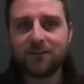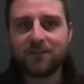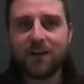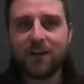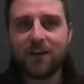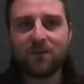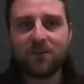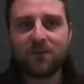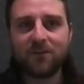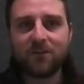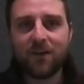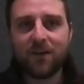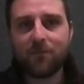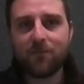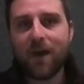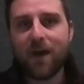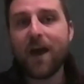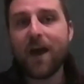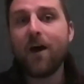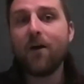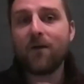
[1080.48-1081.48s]
staying the same.
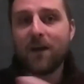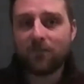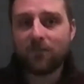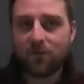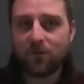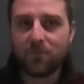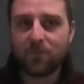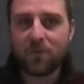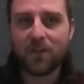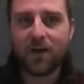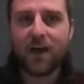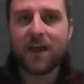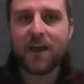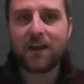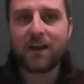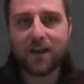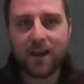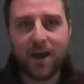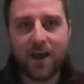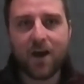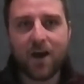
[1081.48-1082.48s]
How we have to apply
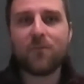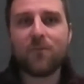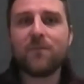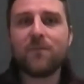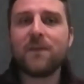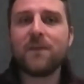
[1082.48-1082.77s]
it now